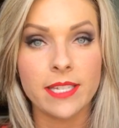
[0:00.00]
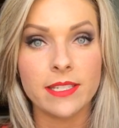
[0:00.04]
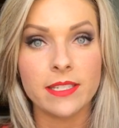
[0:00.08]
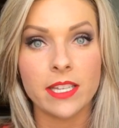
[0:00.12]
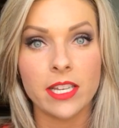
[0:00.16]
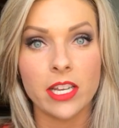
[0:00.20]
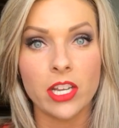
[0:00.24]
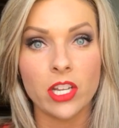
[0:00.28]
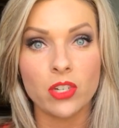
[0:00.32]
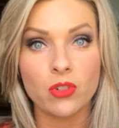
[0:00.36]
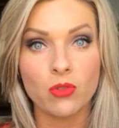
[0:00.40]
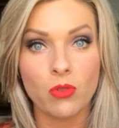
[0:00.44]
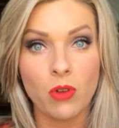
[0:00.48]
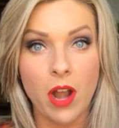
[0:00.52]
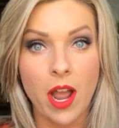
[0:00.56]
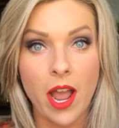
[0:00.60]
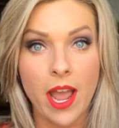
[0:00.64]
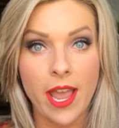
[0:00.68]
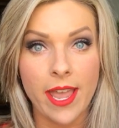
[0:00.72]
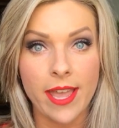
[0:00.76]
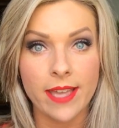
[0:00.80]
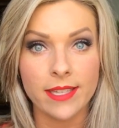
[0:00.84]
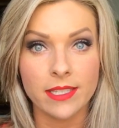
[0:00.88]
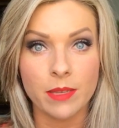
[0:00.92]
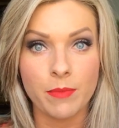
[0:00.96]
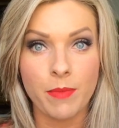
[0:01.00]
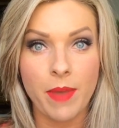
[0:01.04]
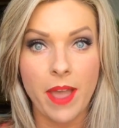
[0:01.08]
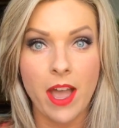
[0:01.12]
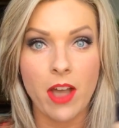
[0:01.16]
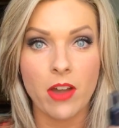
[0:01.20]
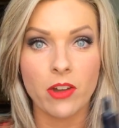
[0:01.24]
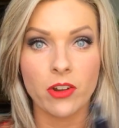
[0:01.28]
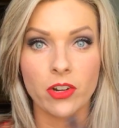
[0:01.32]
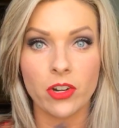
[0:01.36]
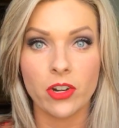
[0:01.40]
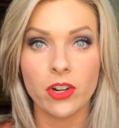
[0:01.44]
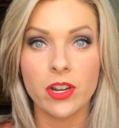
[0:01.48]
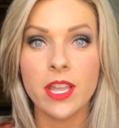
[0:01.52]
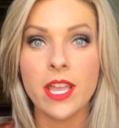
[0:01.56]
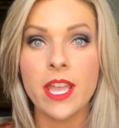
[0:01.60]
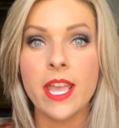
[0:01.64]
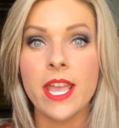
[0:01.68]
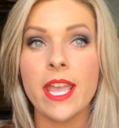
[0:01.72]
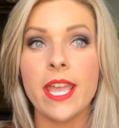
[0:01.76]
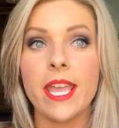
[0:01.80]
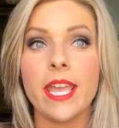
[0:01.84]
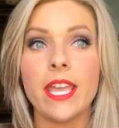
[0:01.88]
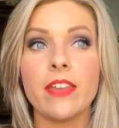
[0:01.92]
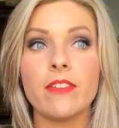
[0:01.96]
it's going to dry as a powder.
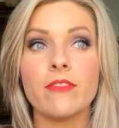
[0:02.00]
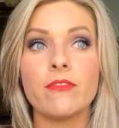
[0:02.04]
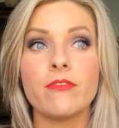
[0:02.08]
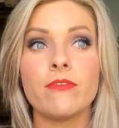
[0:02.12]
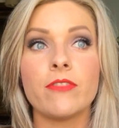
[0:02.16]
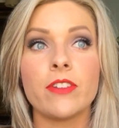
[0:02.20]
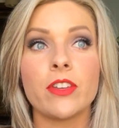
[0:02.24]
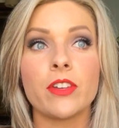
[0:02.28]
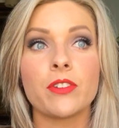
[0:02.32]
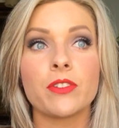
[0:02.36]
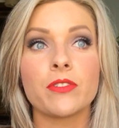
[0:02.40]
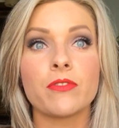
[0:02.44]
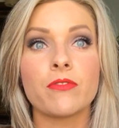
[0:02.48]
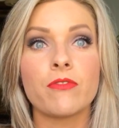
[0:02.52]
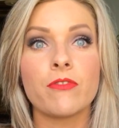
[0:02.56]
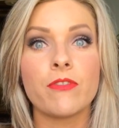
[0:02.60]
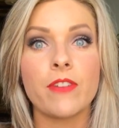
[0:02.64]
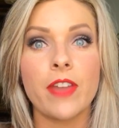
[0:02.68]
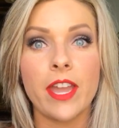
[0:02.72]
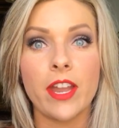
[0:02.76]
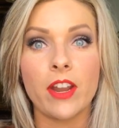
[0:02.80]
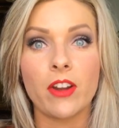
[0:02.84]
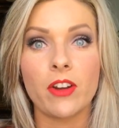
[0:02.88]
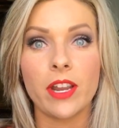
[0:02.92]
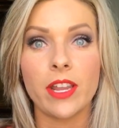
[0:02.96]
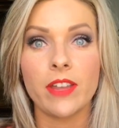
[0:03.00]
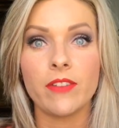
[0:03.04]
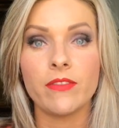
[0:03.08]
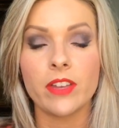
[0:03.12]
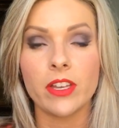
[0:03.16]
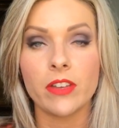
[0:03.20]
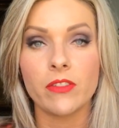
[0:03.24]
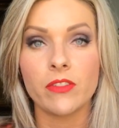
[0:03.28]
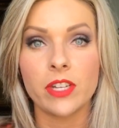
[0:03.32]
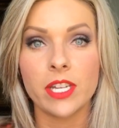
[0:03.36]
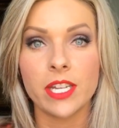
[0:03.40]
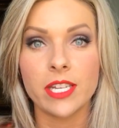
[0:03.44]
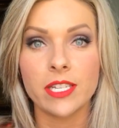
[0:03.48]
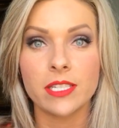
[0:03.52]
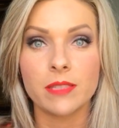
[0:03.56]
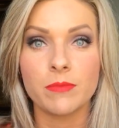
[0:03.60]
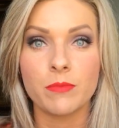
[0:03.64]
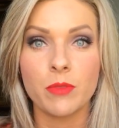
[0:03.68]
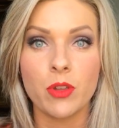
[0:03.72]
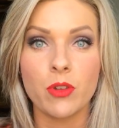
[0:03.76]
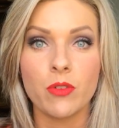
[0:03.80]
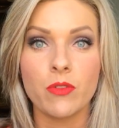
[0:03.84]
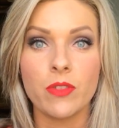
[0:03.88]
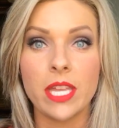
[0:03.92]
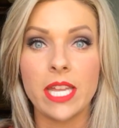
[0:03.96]
It feels very velvety
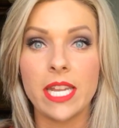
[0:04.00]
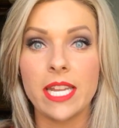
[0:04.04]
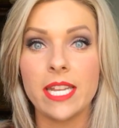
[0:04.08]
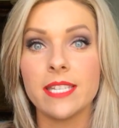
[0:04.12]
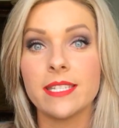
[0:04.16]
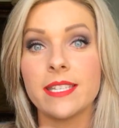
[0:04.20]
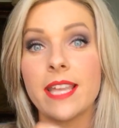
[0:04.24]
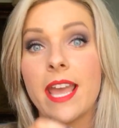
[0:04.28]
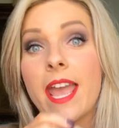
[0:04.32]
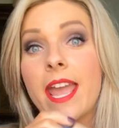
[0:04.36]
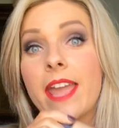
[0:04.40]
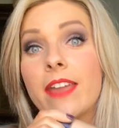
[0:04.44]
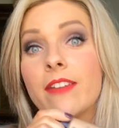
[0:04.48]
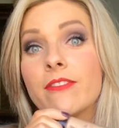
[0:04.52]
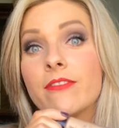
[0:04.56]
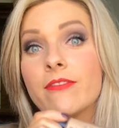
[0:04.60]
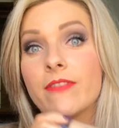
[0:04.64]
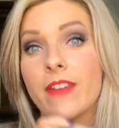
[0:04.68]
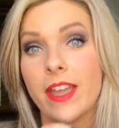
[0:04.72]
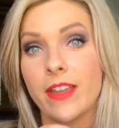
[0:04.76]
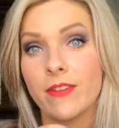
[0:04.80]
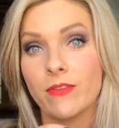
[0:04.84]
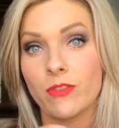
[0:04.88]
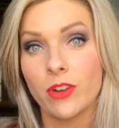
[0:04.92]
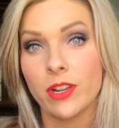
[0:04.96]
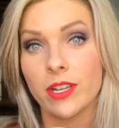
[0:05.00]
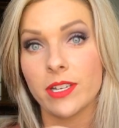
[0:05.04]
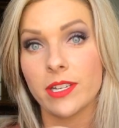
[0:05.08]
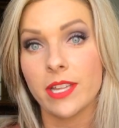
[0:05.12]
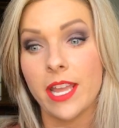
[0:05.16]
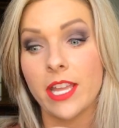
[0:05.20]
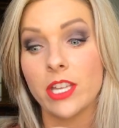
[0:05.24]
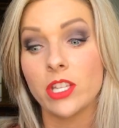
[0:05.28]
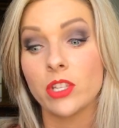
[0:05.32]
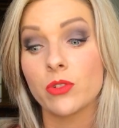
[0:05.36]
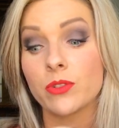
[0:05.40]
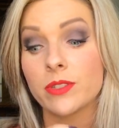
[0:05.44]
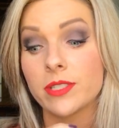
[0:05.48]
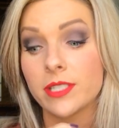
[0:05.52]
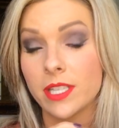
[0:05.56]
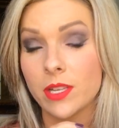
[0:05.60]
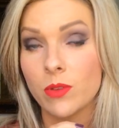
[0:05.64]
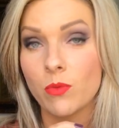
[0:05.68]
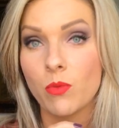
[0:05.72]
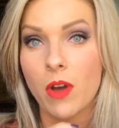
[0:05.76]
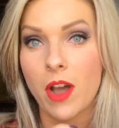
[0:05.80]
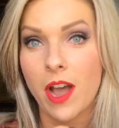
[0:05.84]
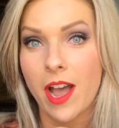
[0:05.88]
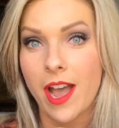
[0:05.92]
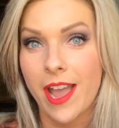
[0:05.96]
smooth. It is a favorite, and you'll see
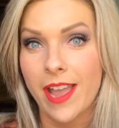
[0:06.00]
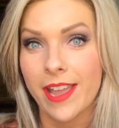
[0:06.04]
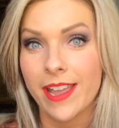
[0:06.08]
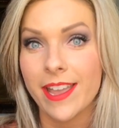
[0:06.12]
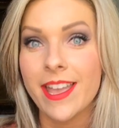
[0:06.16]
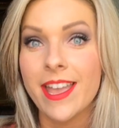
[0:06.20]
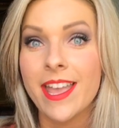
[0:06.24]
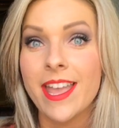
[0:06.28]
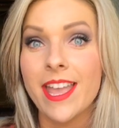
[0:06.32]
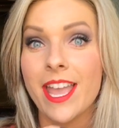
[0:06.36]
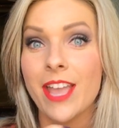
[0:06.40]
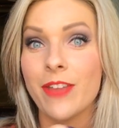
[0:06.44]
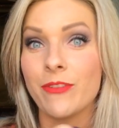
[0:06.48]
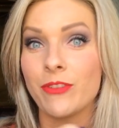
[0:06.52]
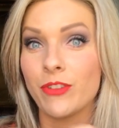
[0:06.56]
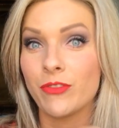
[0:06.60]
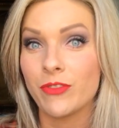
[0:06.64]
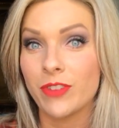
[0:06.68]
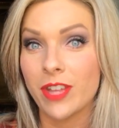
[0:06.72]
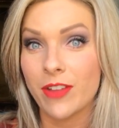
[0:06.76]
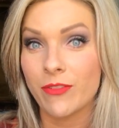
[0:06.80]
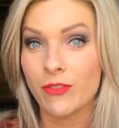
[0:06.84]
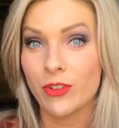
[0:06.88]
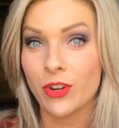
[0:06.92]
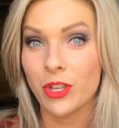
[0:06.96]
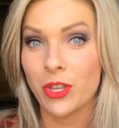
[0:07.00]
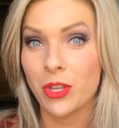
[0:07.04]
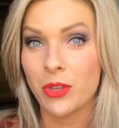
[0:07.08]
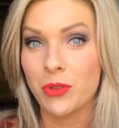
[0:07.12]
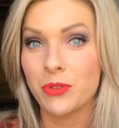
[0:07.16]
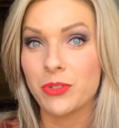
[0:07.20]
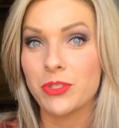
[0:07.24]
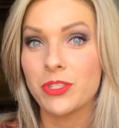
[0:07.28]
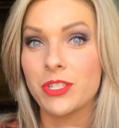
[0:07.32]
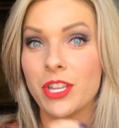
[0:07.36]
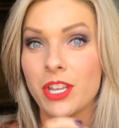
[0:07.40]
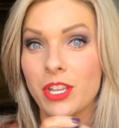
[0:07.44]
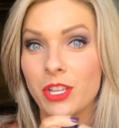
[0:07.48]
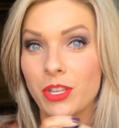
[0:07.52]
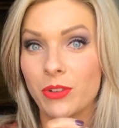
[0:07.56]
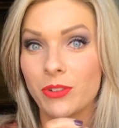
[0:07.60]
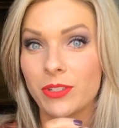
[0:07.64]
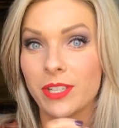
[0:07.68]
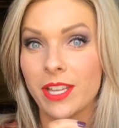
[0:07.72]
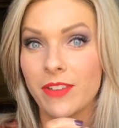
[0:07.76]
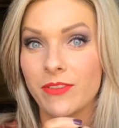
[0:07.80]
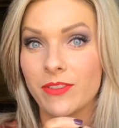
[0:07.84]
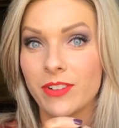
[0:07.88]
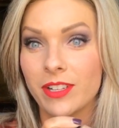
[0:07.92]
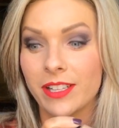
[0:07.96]
why. If you've never used it, you'll
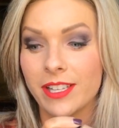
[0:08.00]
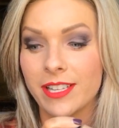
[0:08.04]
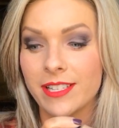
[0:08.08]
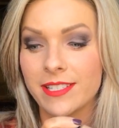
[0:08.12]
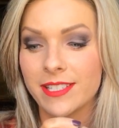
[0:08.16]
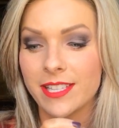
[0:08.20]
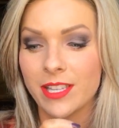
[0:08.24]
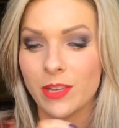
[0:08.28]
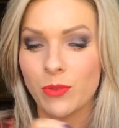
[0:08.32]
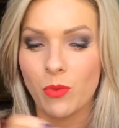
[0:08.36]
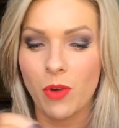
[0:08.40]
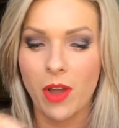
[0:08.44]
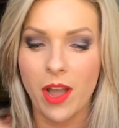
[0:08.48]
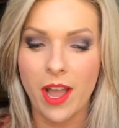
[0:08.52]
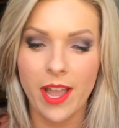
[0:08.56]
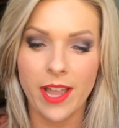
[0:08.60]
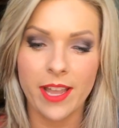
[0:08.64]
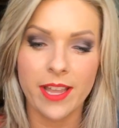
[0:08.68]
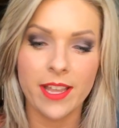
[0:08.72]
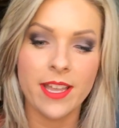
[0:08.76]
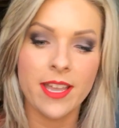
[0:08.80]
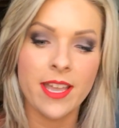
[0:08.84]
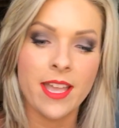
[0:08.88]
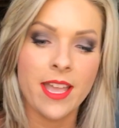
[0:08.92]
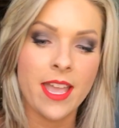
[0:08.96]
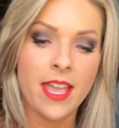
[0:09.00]
definitely see why.